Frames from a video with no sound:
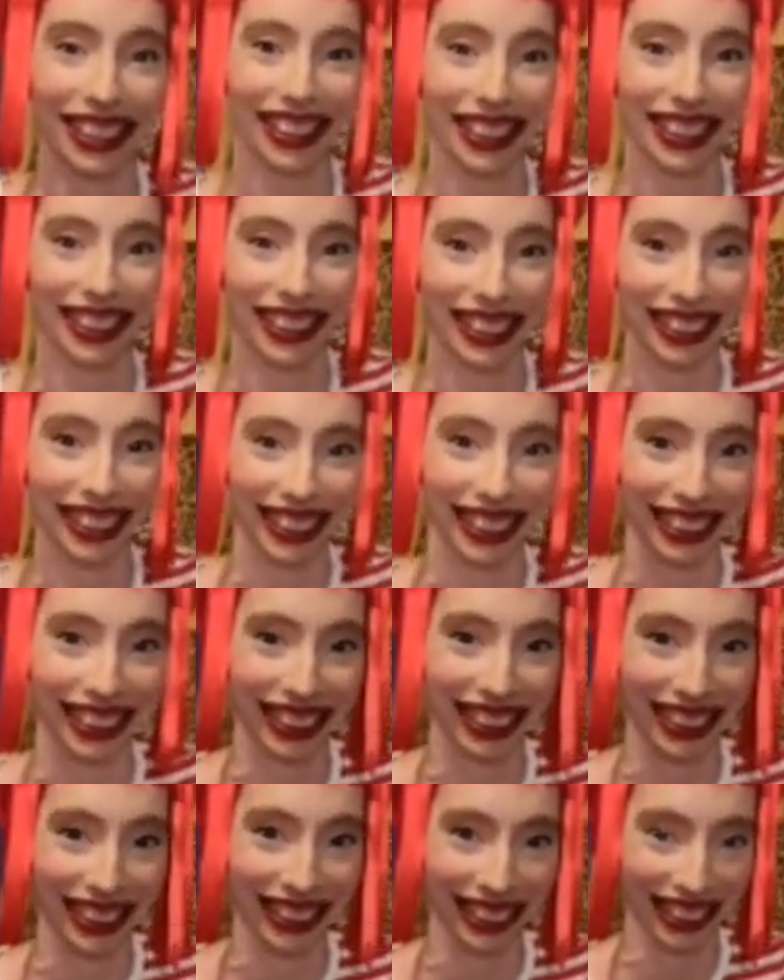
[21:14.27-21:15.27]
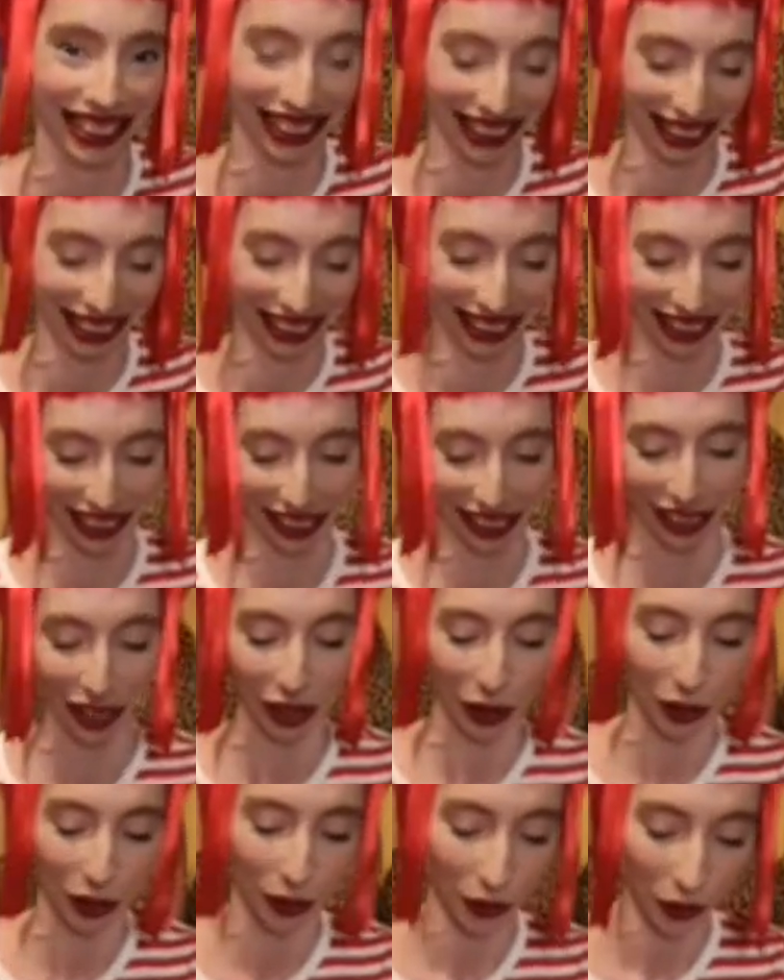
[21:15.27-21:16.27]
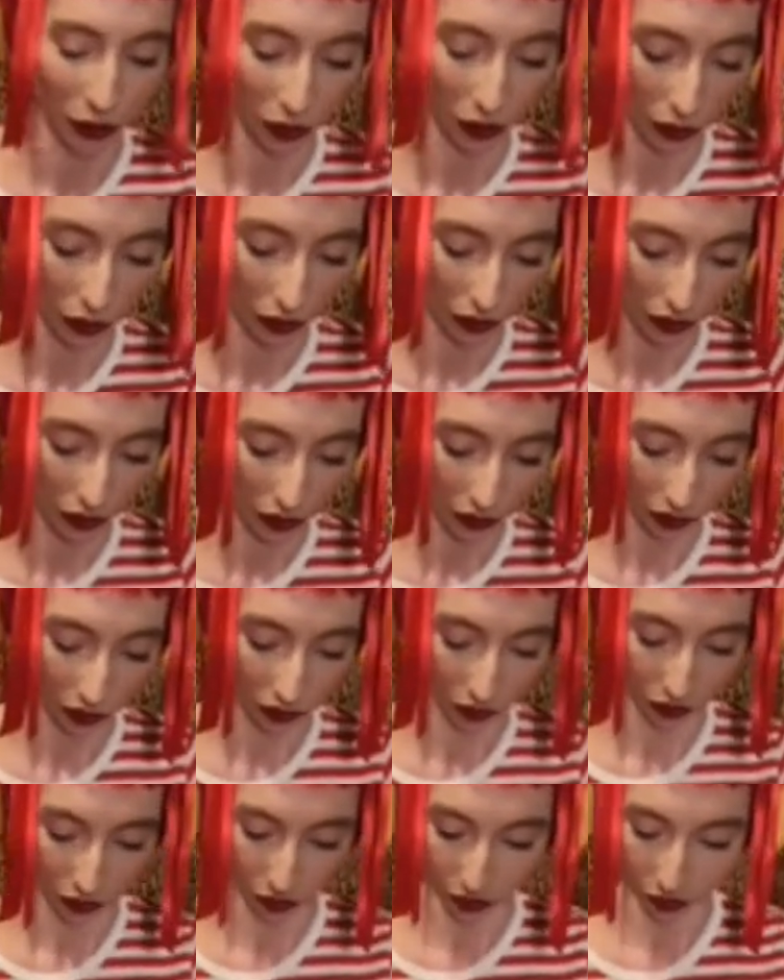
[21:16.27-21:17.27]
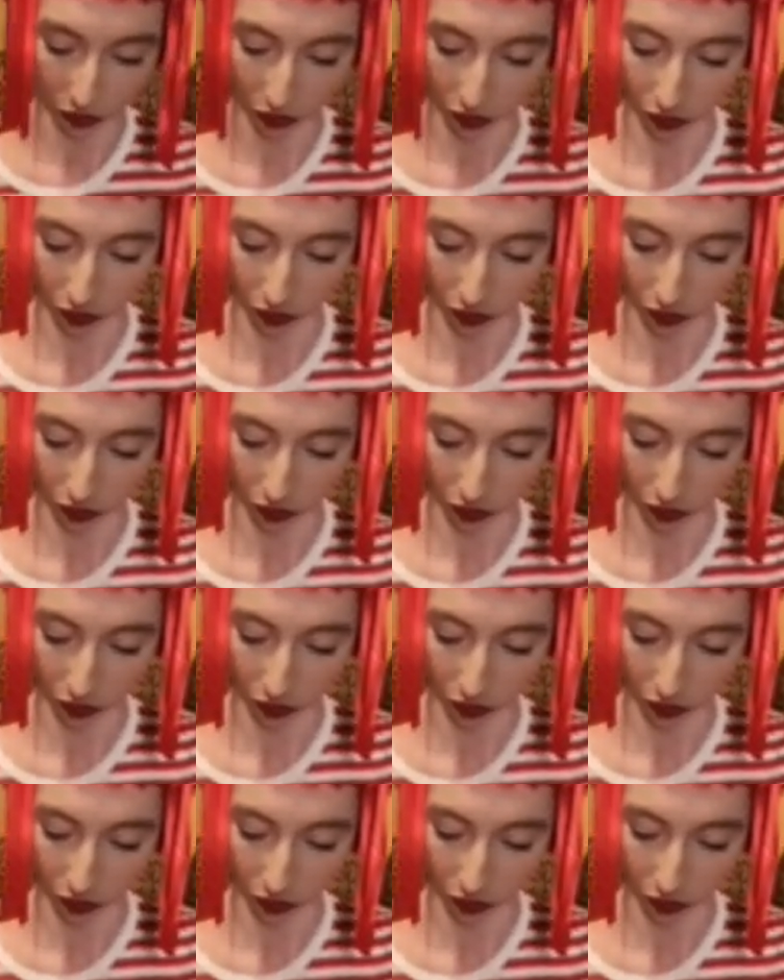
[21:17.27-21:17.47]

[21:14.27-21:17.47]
This person isn't speaking.